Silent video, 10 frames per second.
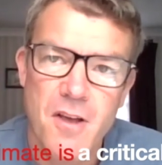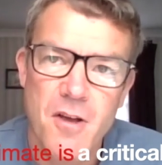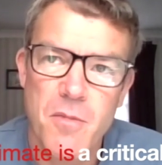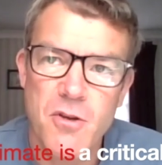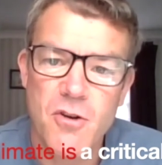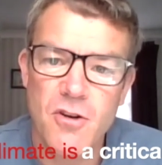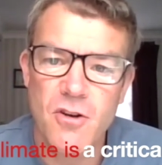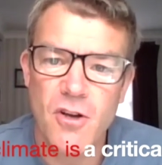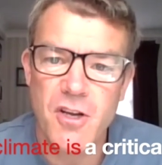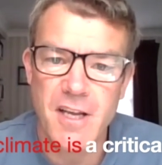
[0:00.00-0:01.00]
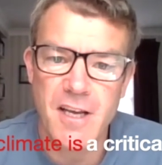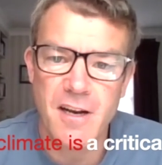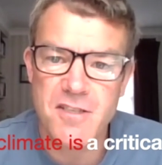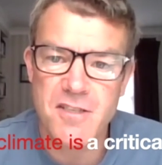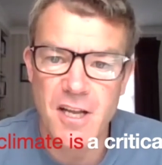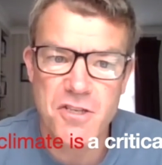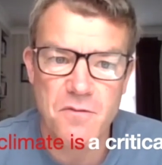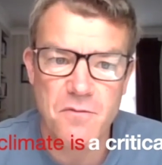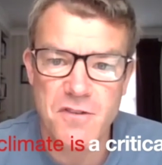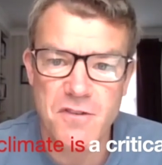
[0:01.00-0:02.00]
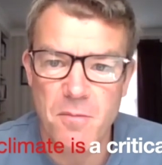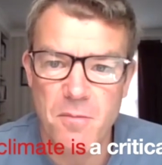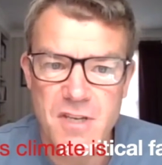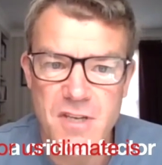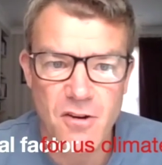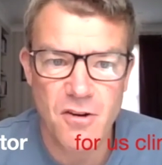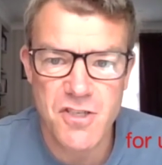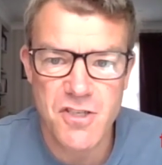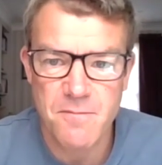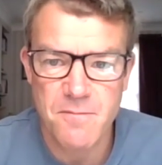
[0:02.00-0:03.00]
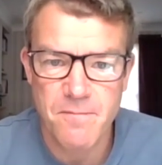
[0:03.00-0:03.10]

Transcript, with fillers: but you couldn't look at it in isolation, for example, of technology.